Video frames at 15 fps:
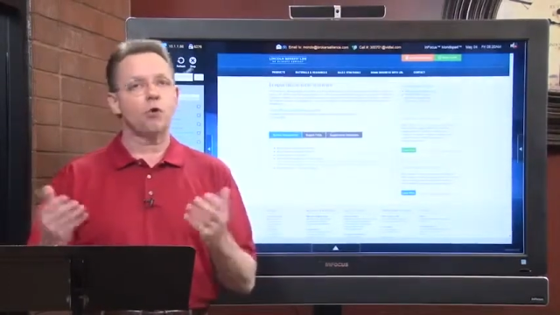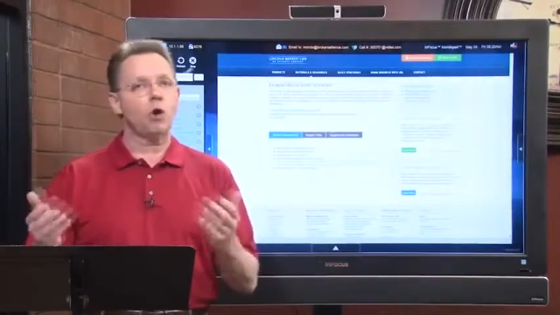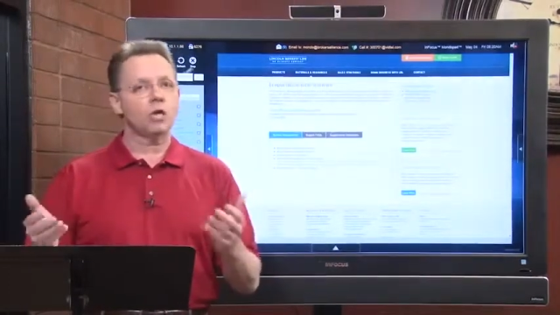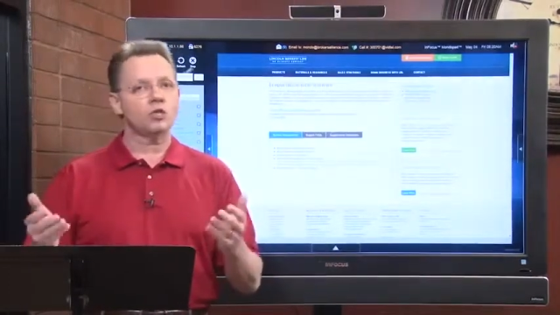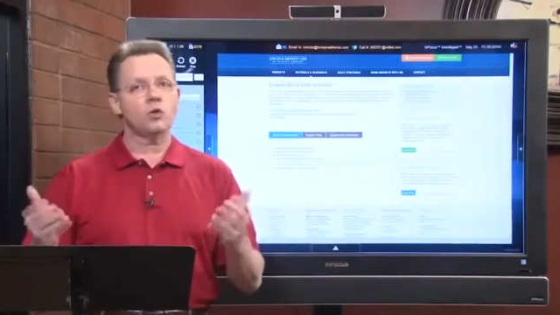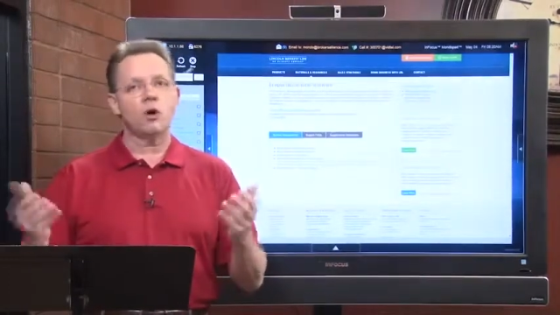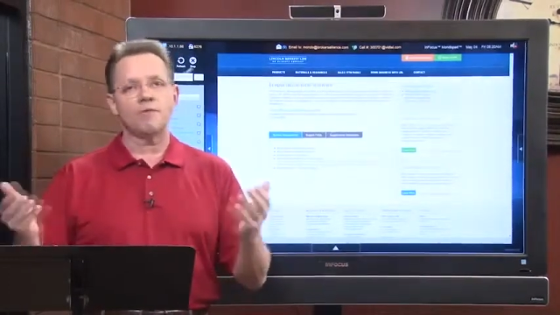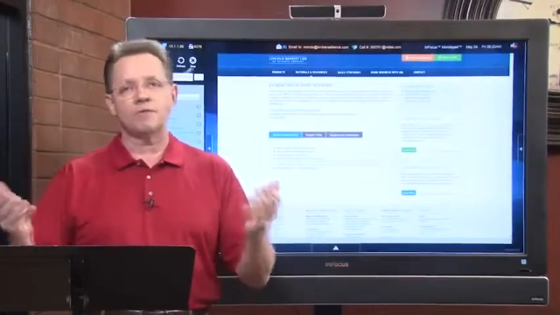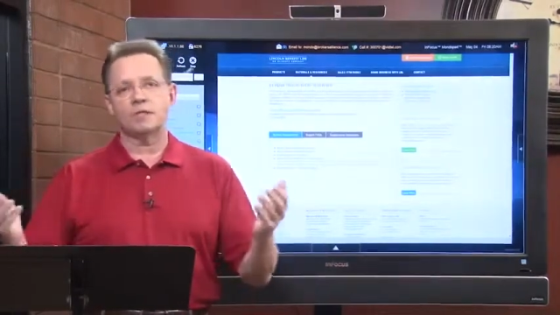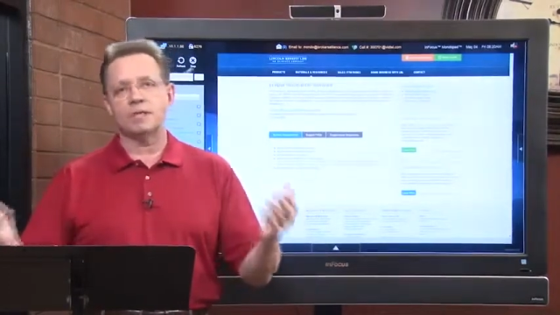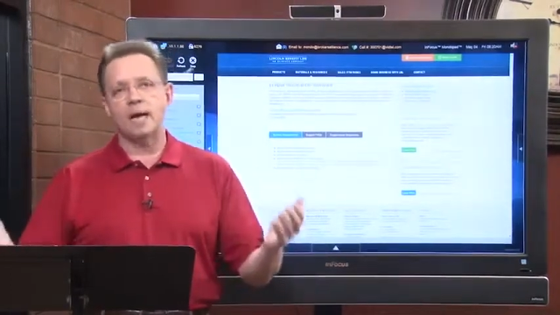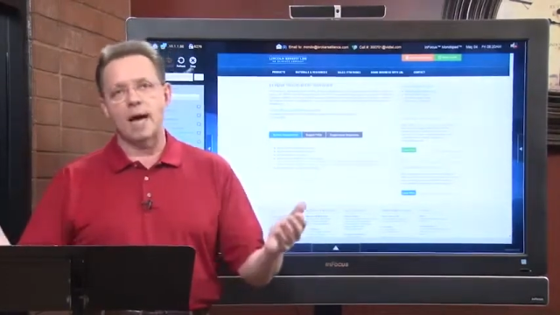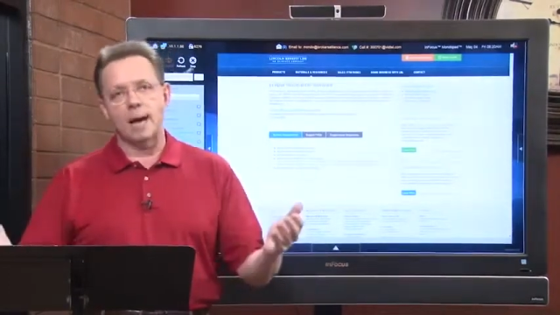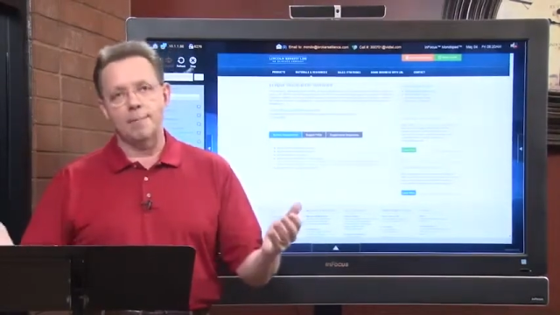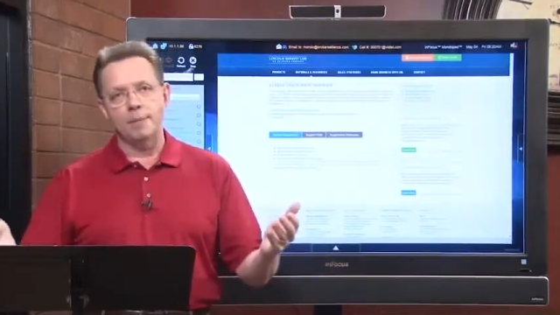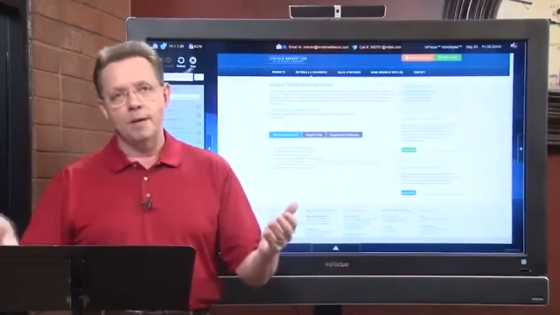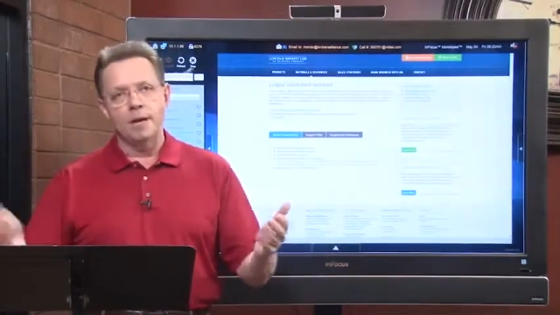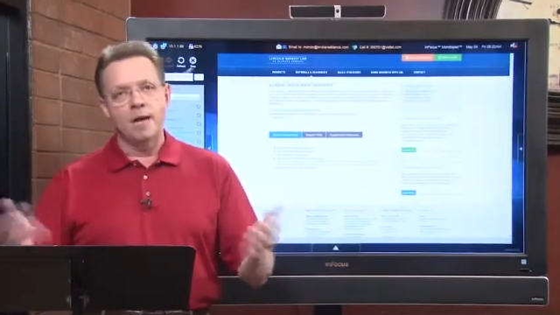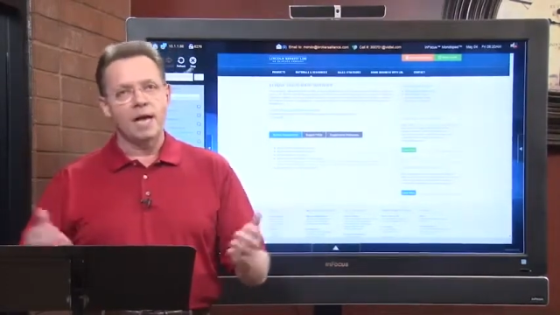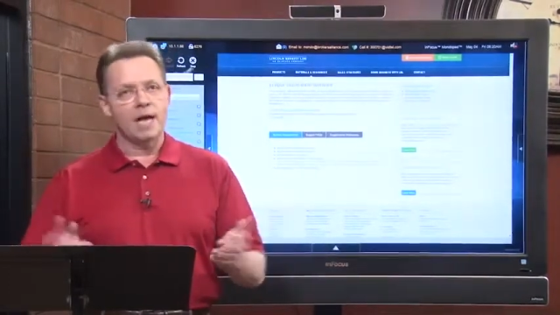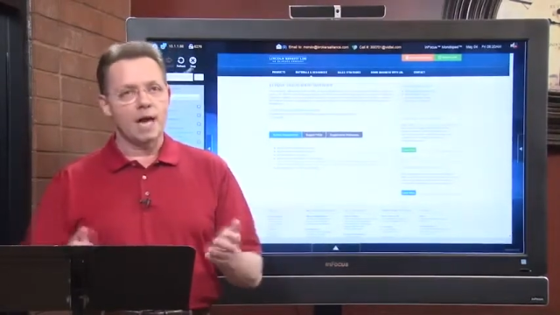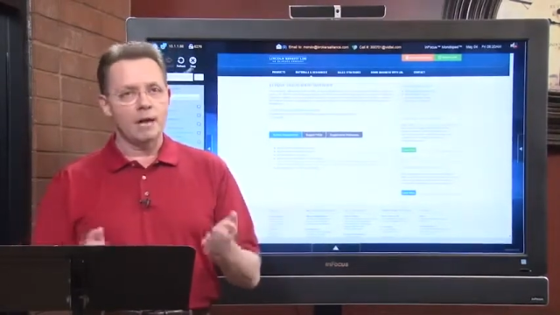costs off the top,
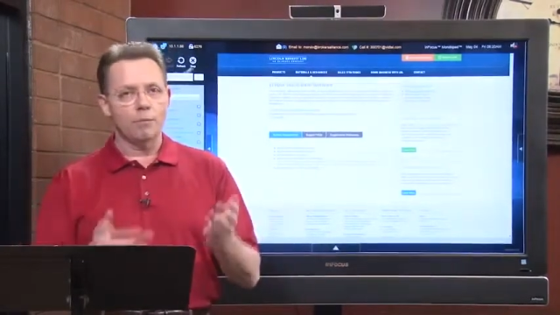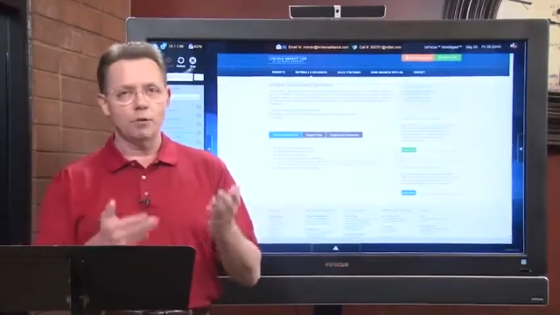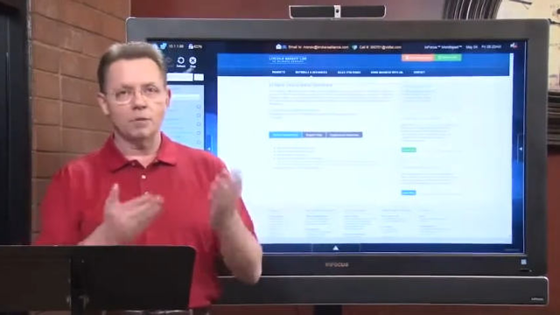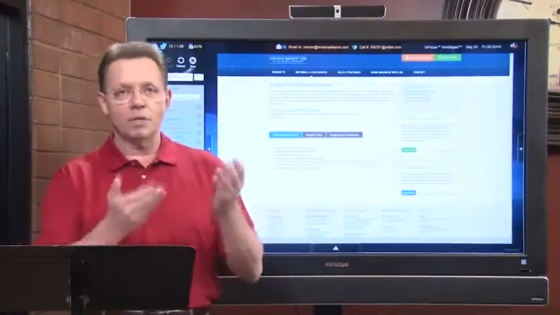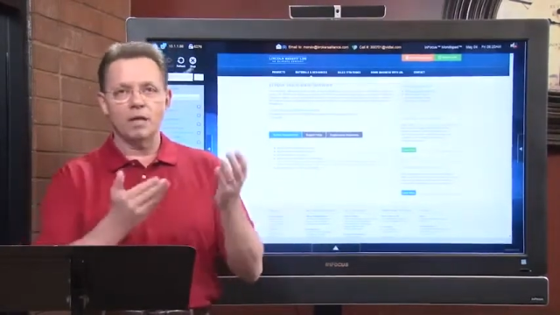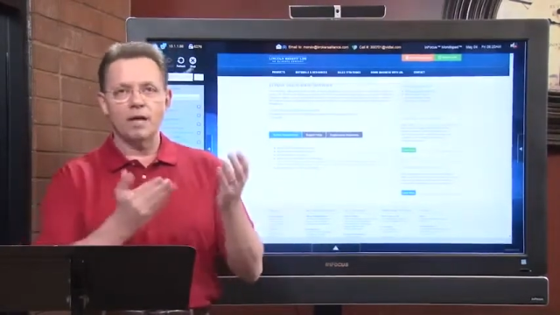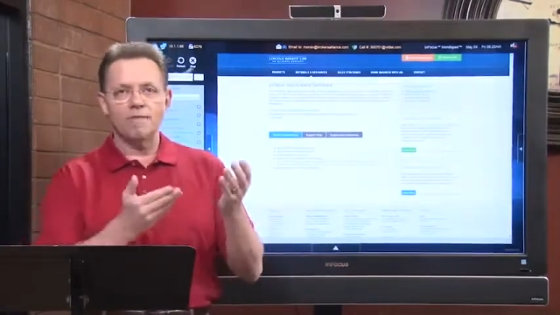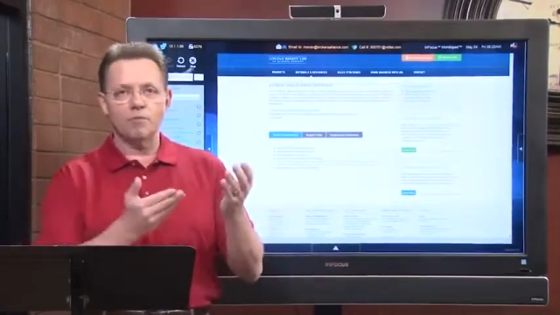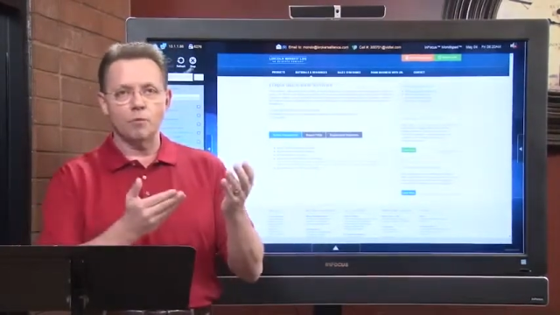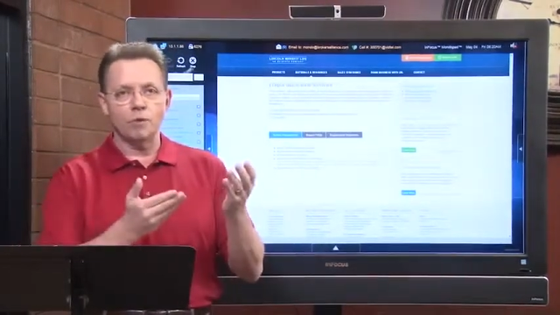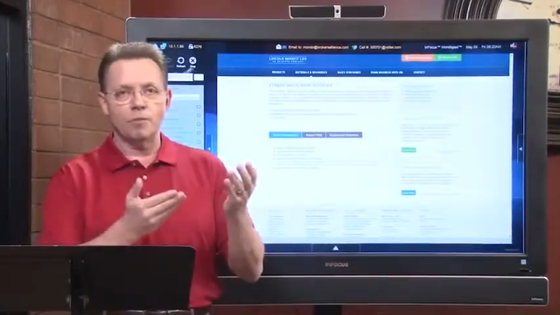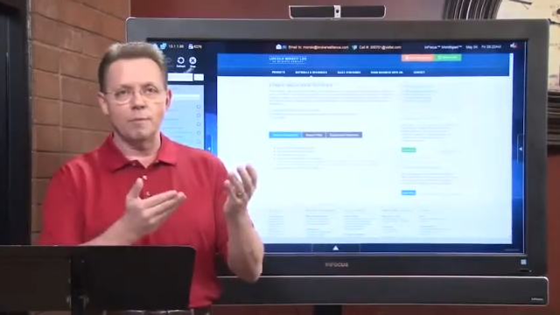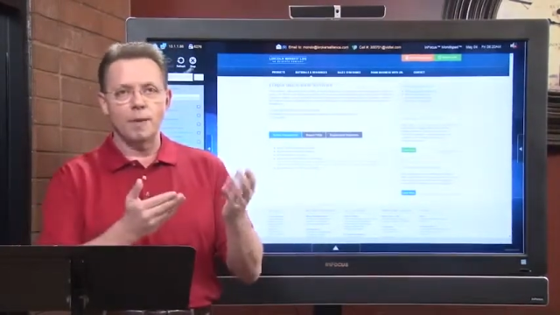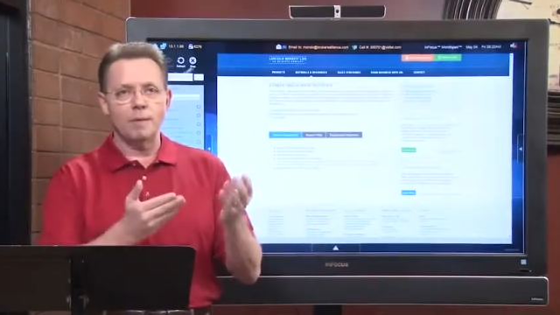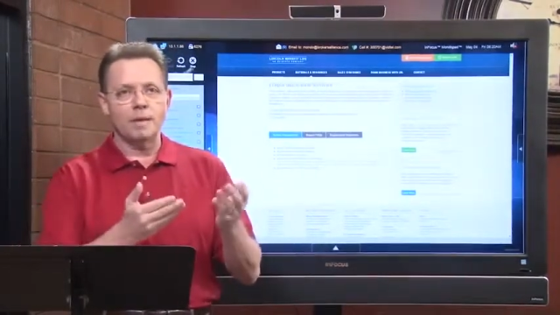and I was left with